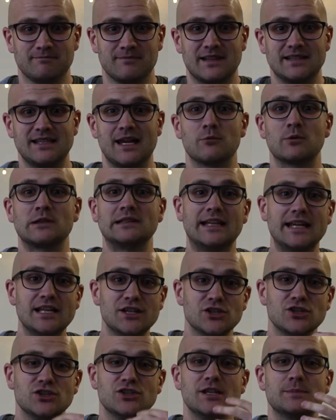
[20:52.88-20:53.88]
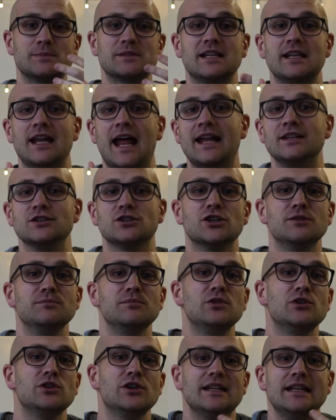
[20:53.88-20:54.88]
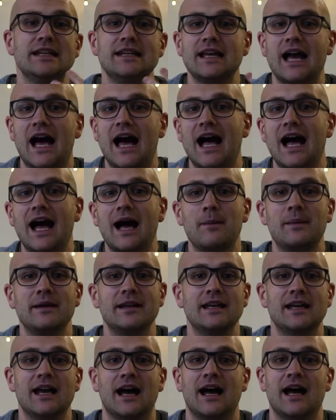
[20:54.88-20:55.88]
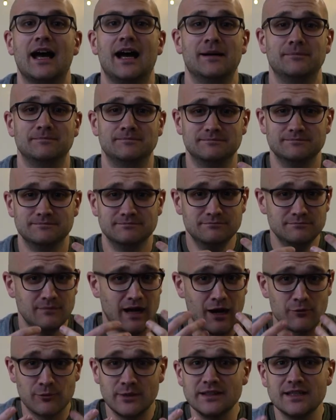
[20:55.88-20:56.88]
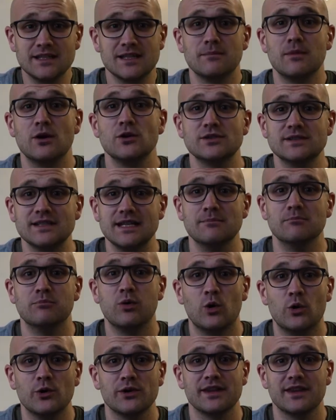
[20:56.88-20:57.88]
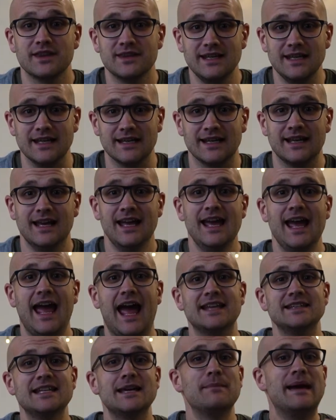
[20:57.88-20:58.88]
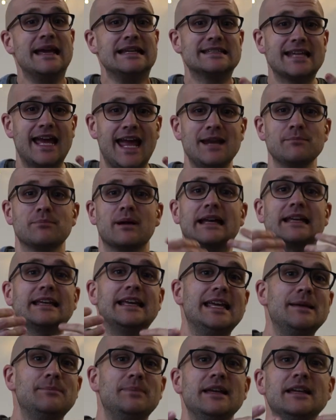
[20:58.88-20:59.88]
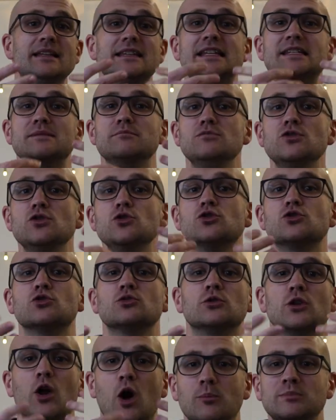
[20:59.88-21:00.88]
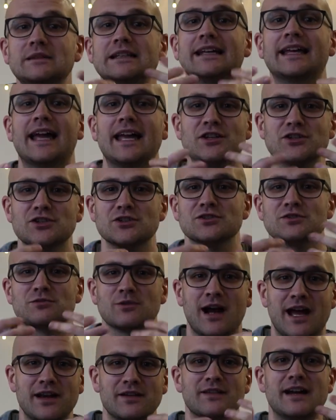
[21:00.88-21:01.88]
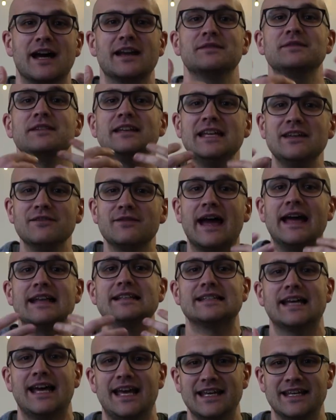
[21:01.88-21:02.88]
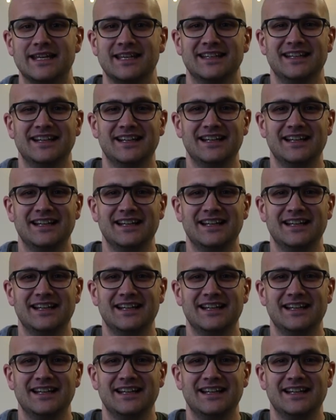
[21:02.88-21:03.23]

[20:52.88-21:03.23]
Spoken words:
That relationships and community harmony are really the most important thing. And they're maintained by keeping these mutual obligations, right, of kind of give and take.